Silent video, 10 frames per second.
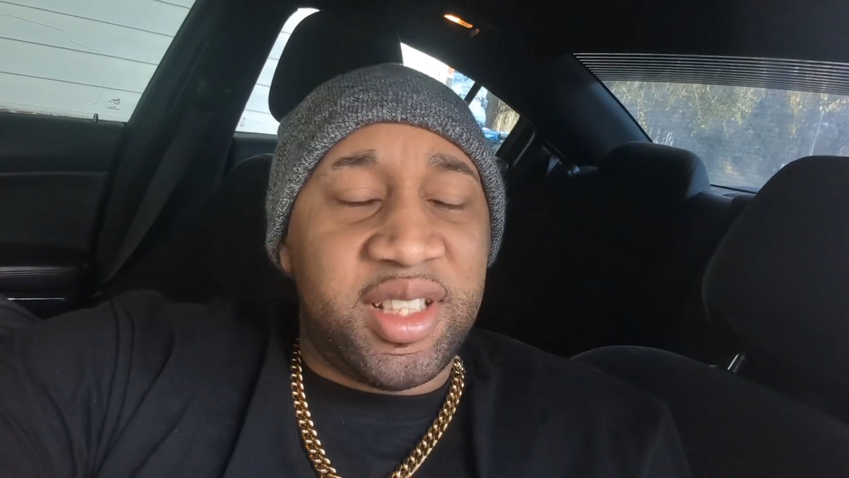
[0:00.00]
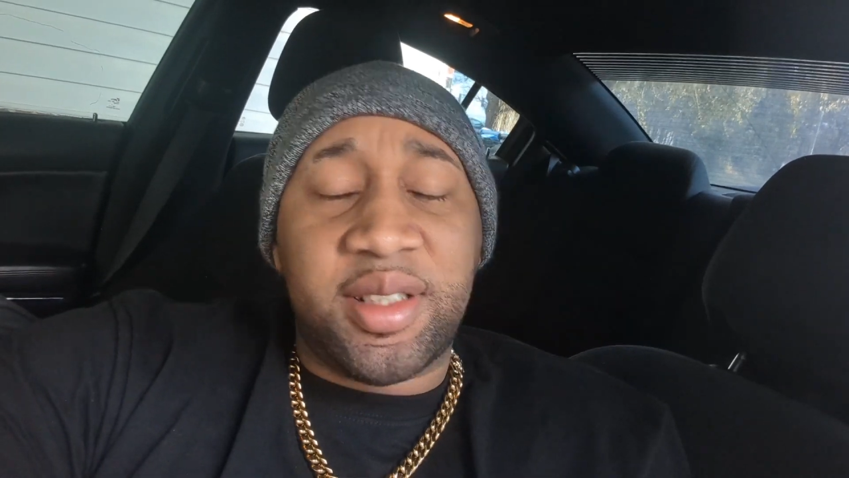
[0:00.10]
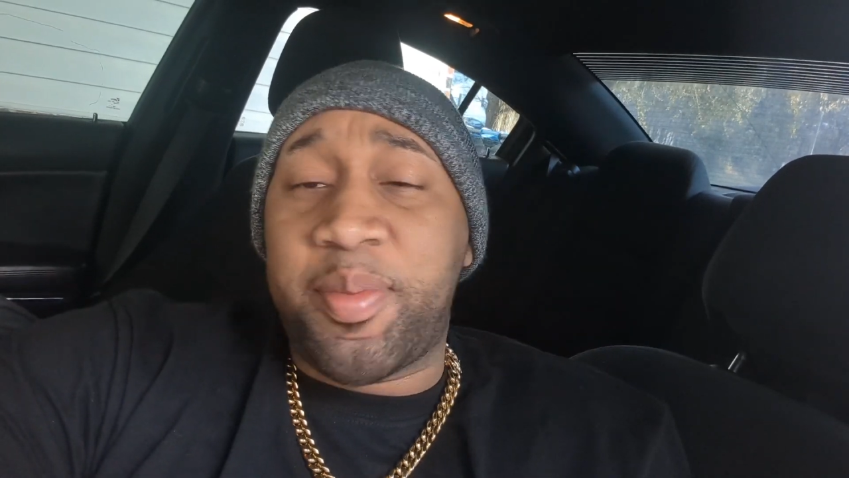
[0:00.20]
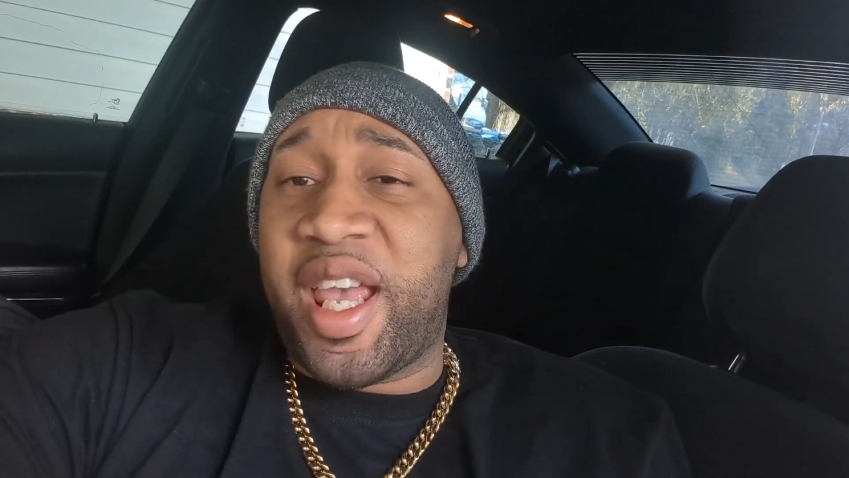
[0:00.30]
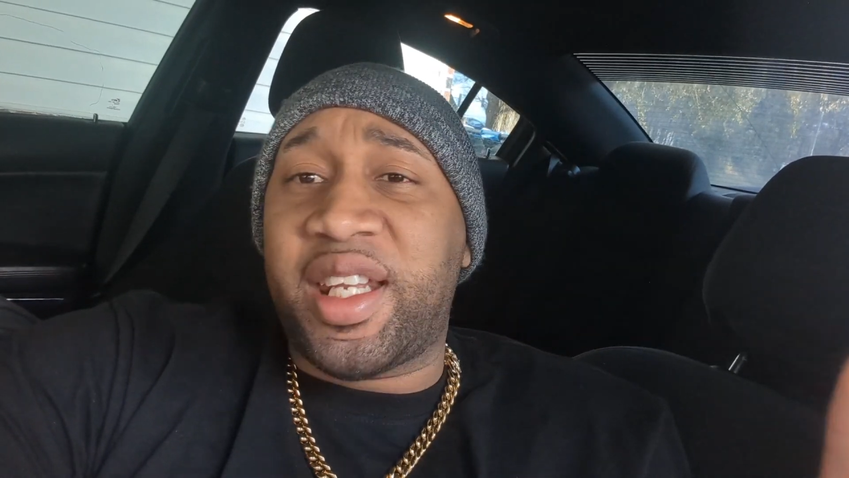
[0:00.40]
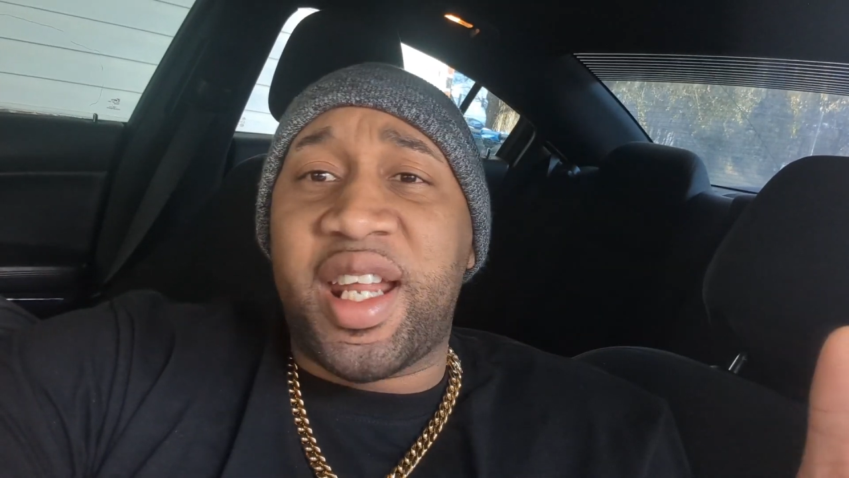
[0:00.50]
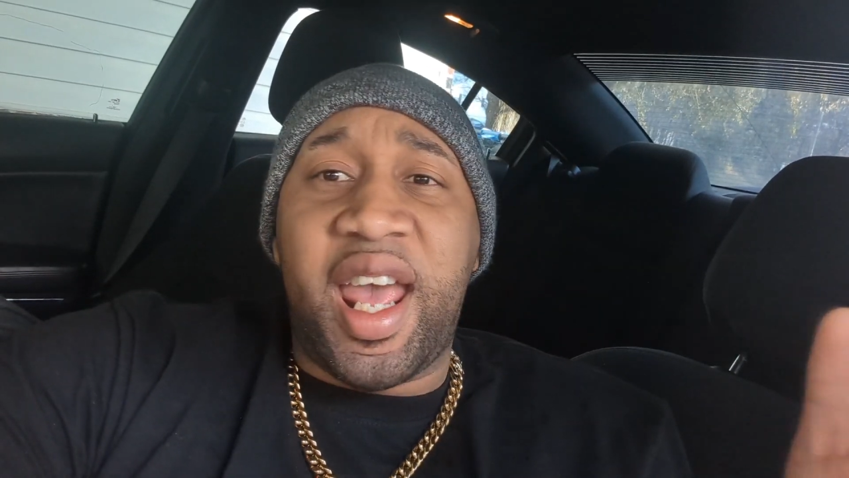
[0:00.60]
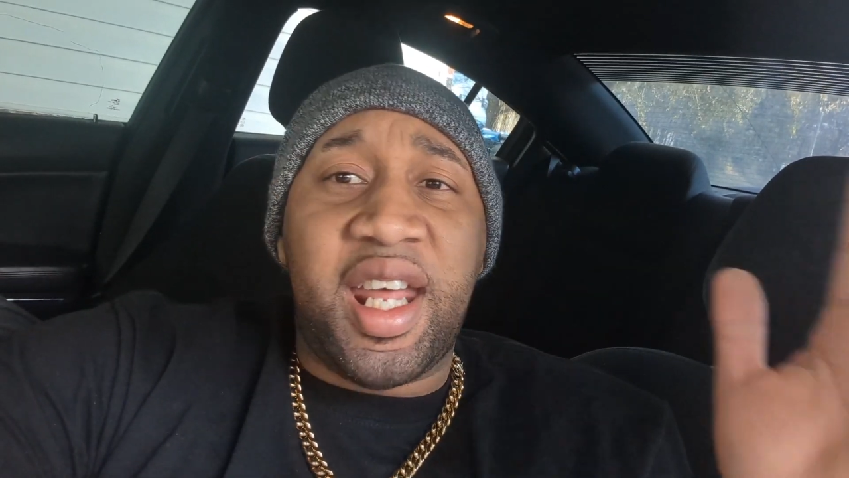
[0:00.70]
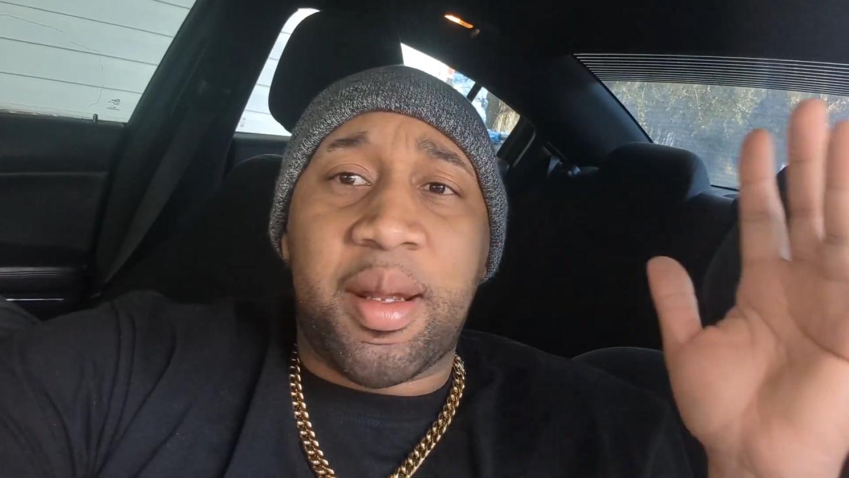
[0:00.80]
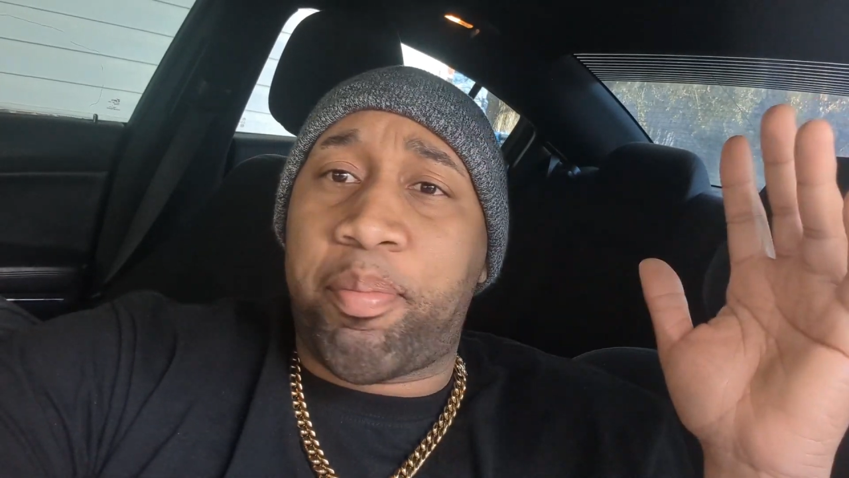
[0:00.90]
This man done
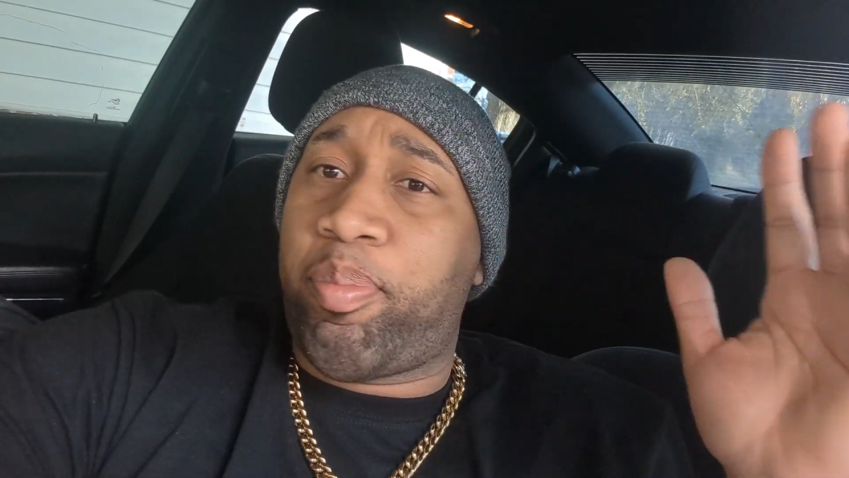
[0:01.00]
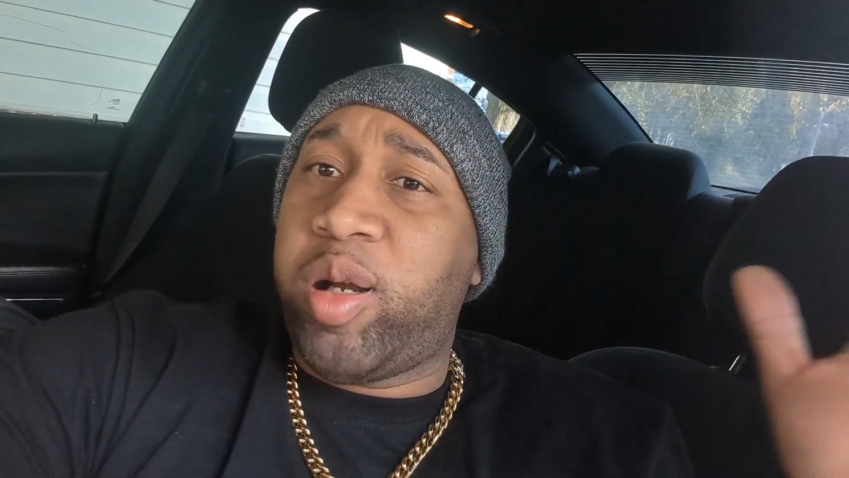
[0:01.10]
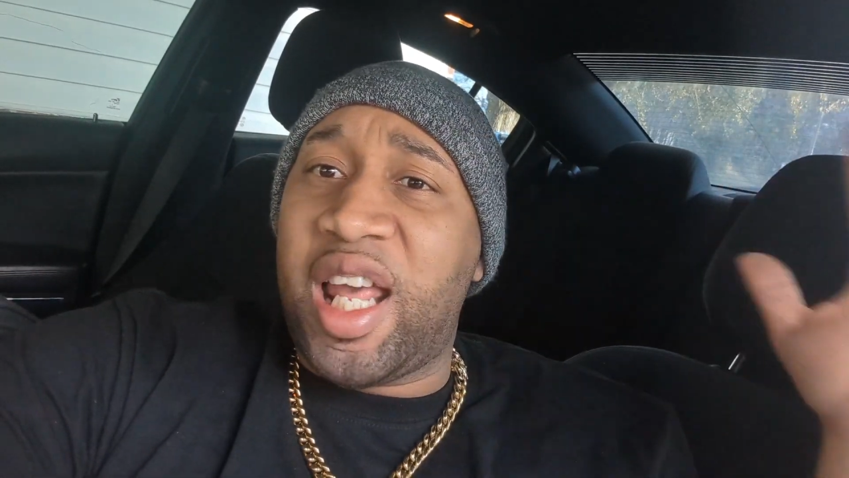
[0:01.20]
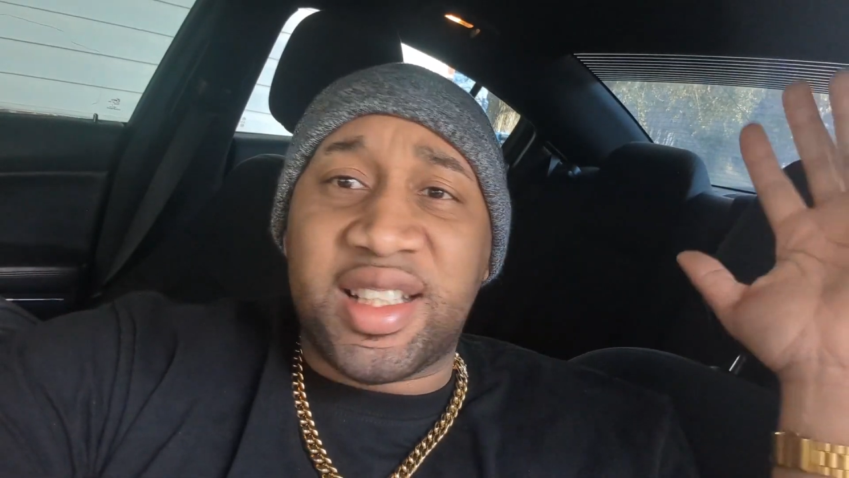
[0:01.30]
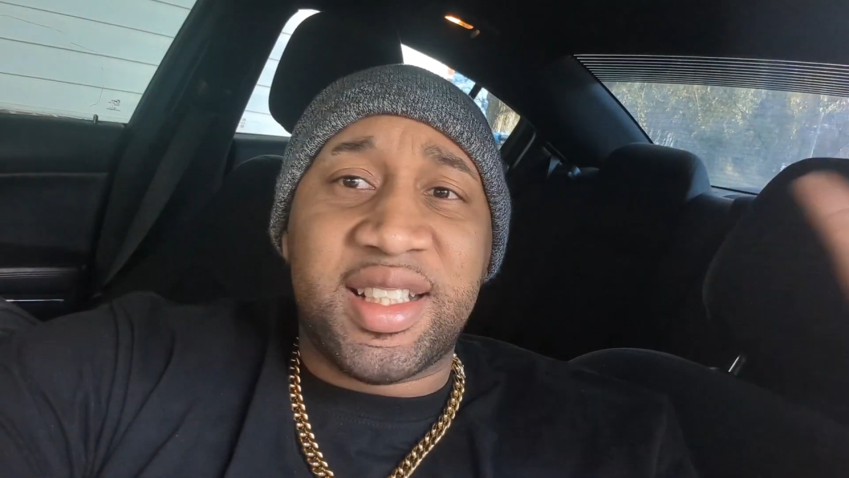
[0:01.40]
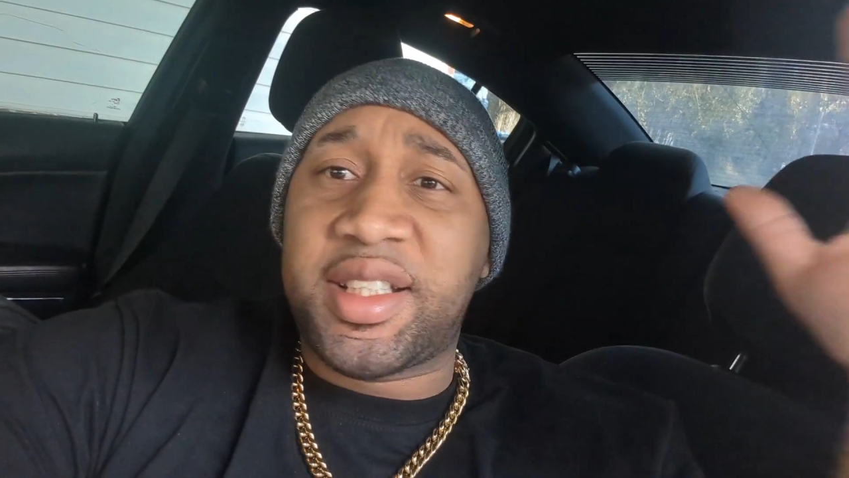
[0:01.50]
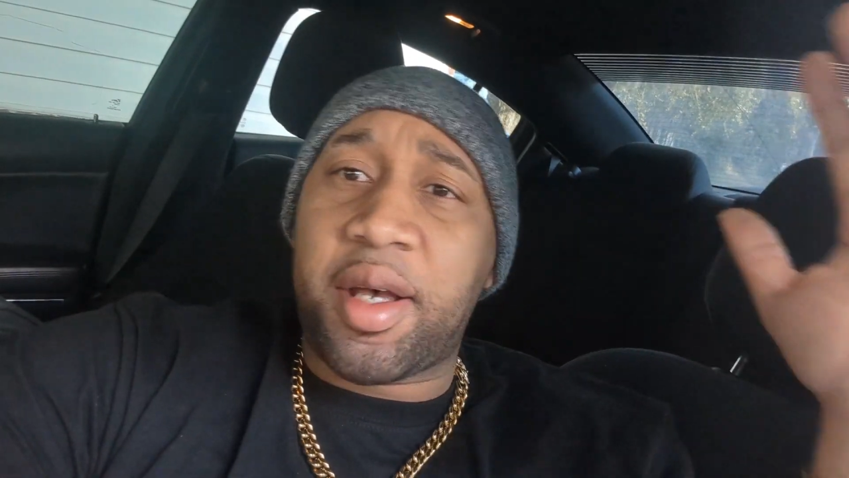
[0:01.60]
had the blessings